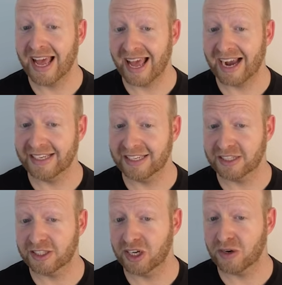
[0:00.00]
ideal
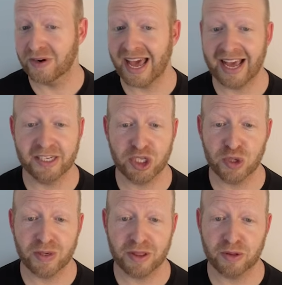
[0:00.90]
tone, add
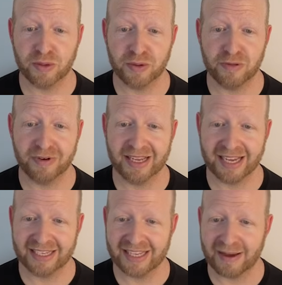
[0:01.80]
2 through 3
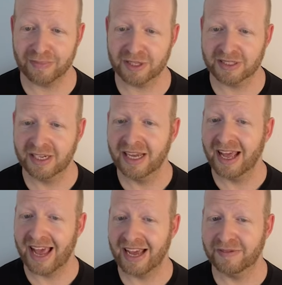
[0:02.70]
examples,
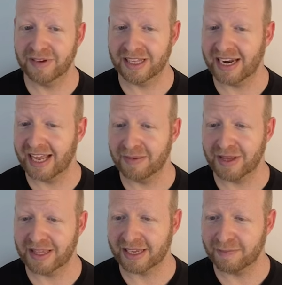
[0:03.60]
and fill in any
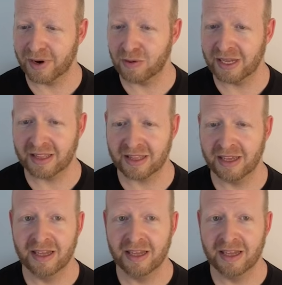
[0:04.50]
missing components.